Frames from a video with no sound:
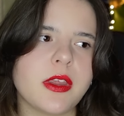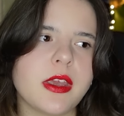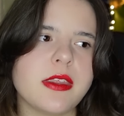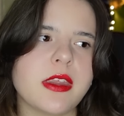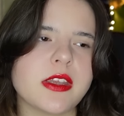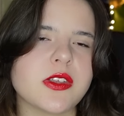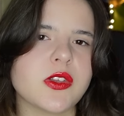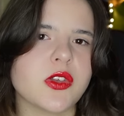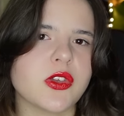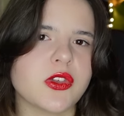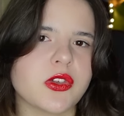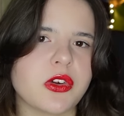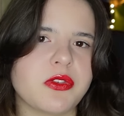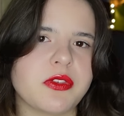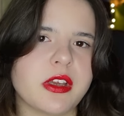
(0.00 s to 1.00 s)
It doesn't
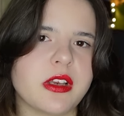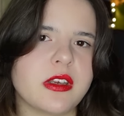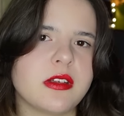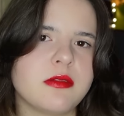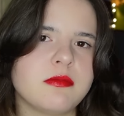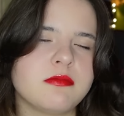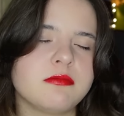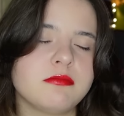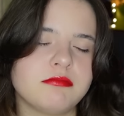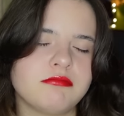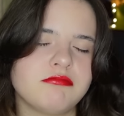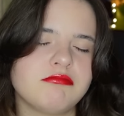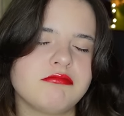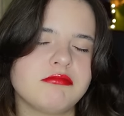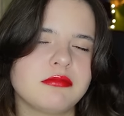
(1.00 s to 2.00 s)
deserve it.
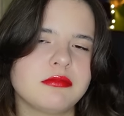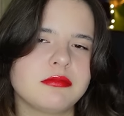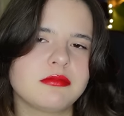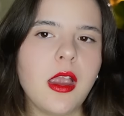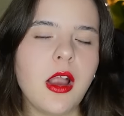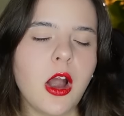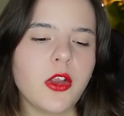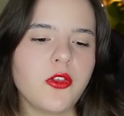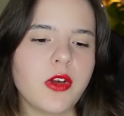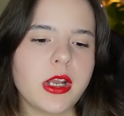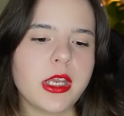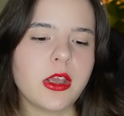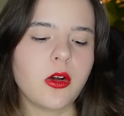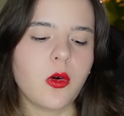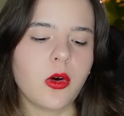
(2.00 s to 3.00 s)
I got
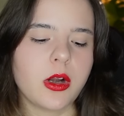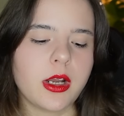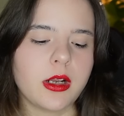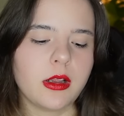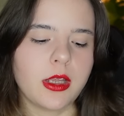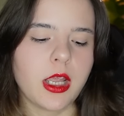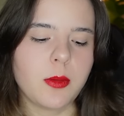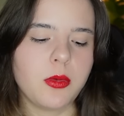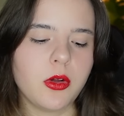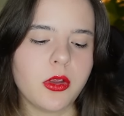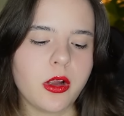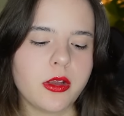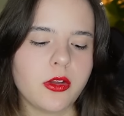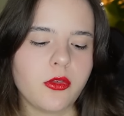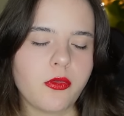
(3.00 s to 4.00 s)
ready accordingly. I put
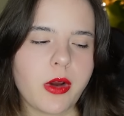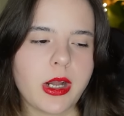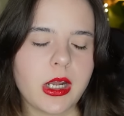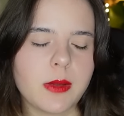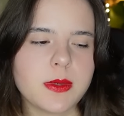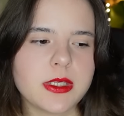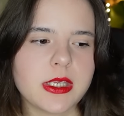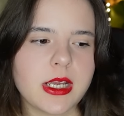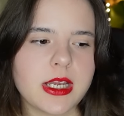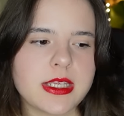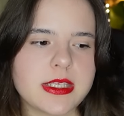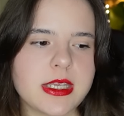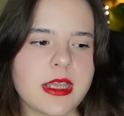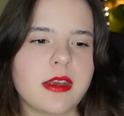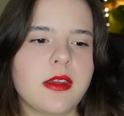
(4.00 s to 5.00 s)
on the red lipstick. I
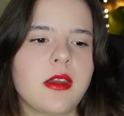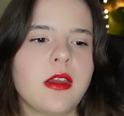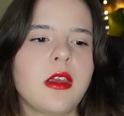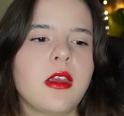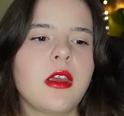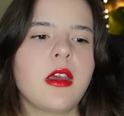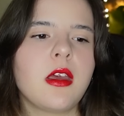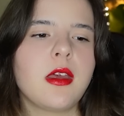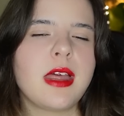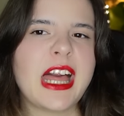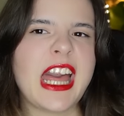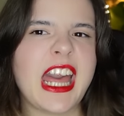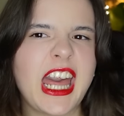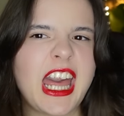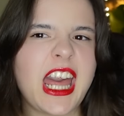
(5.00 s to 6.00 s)
said,
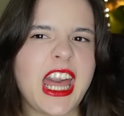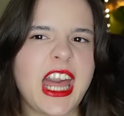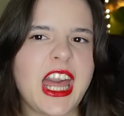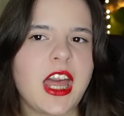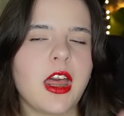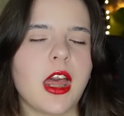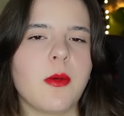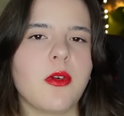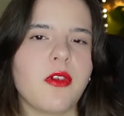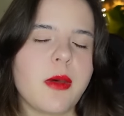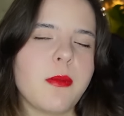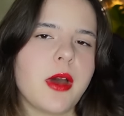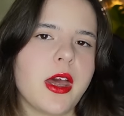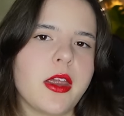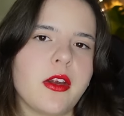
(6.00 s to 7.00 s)
I'm a
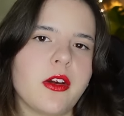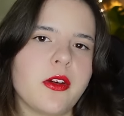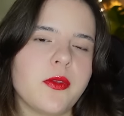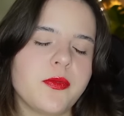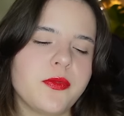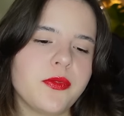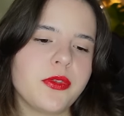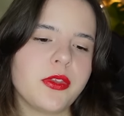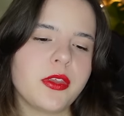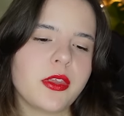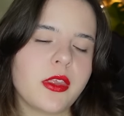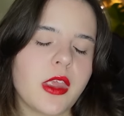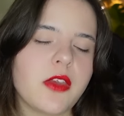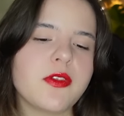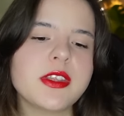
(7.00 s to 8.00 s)
vampire.
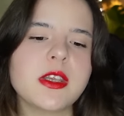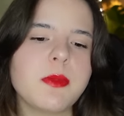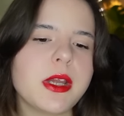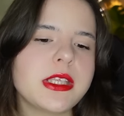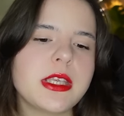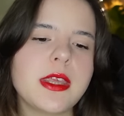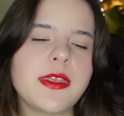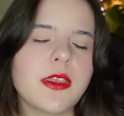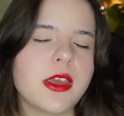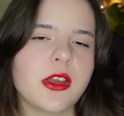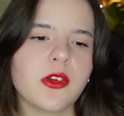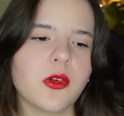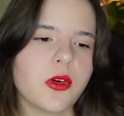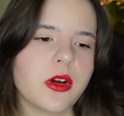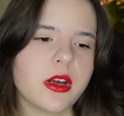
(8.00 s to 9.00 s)
If it's on my teeth,
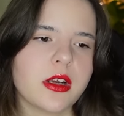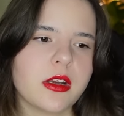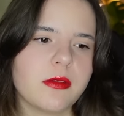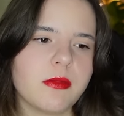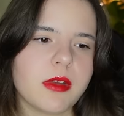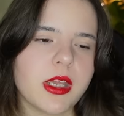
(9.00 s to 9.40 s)
ignore it.